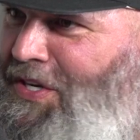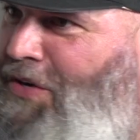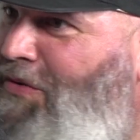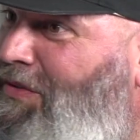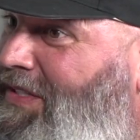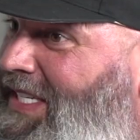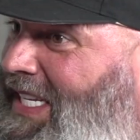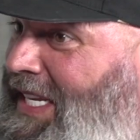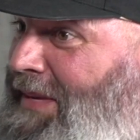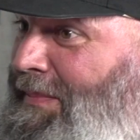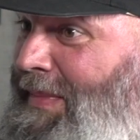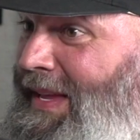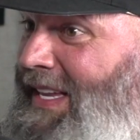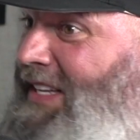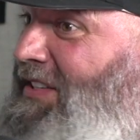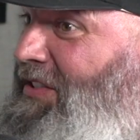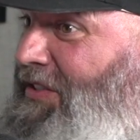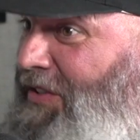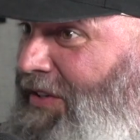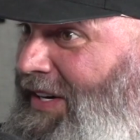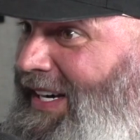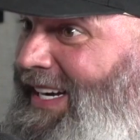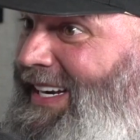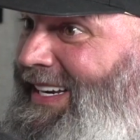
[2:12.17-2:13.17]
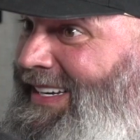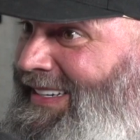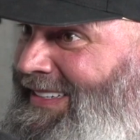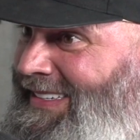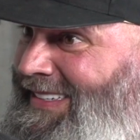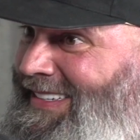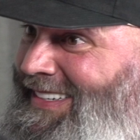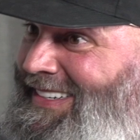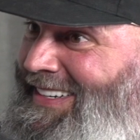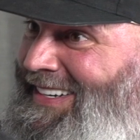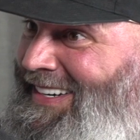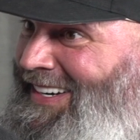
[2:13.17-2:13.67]
no team history,
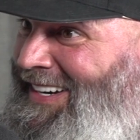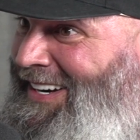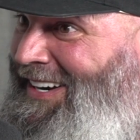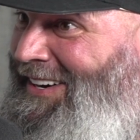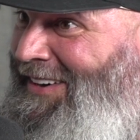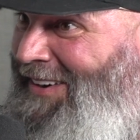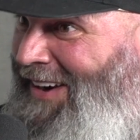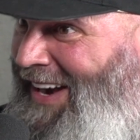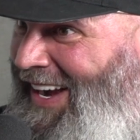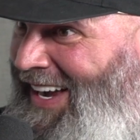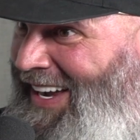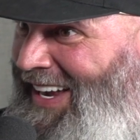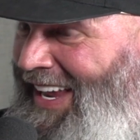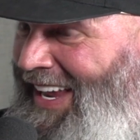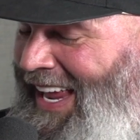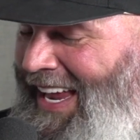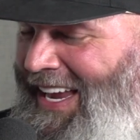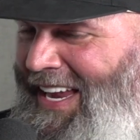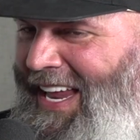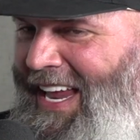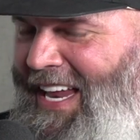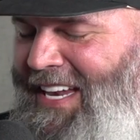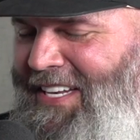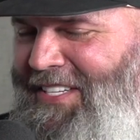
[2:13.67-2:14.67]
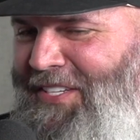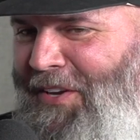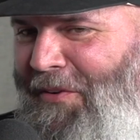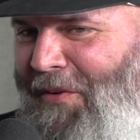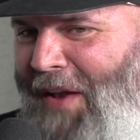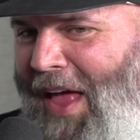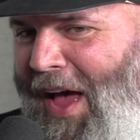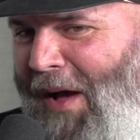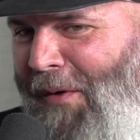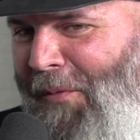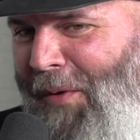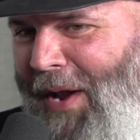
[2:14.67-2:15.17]
right? And so
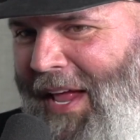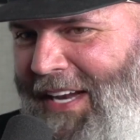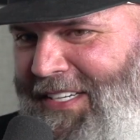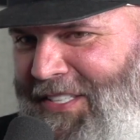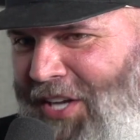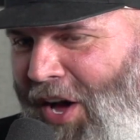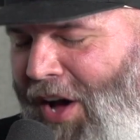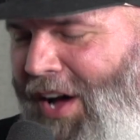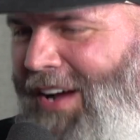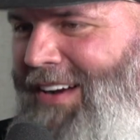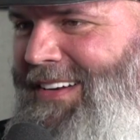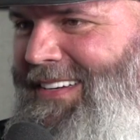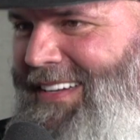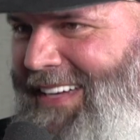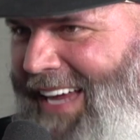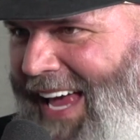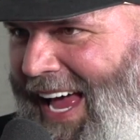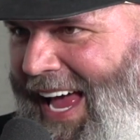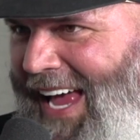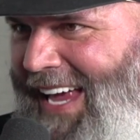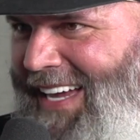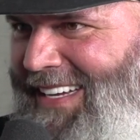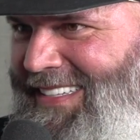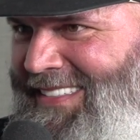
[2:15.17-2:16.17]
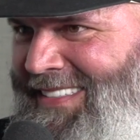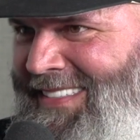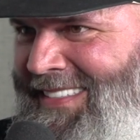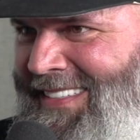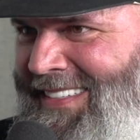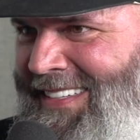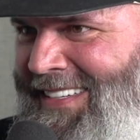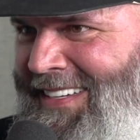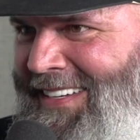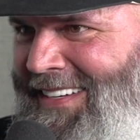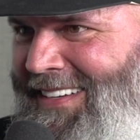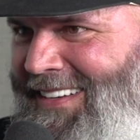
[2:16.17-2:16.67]
now when I talk to guys
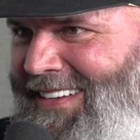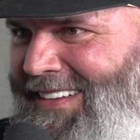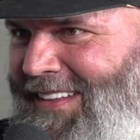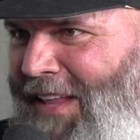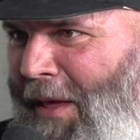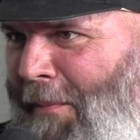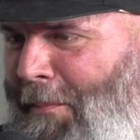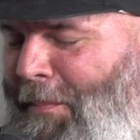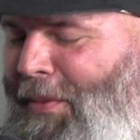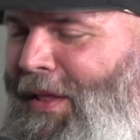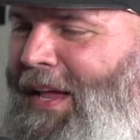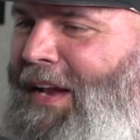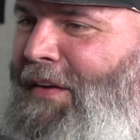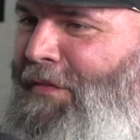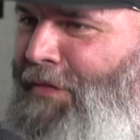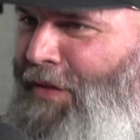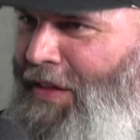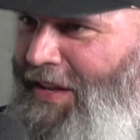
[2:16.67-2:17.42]
that play for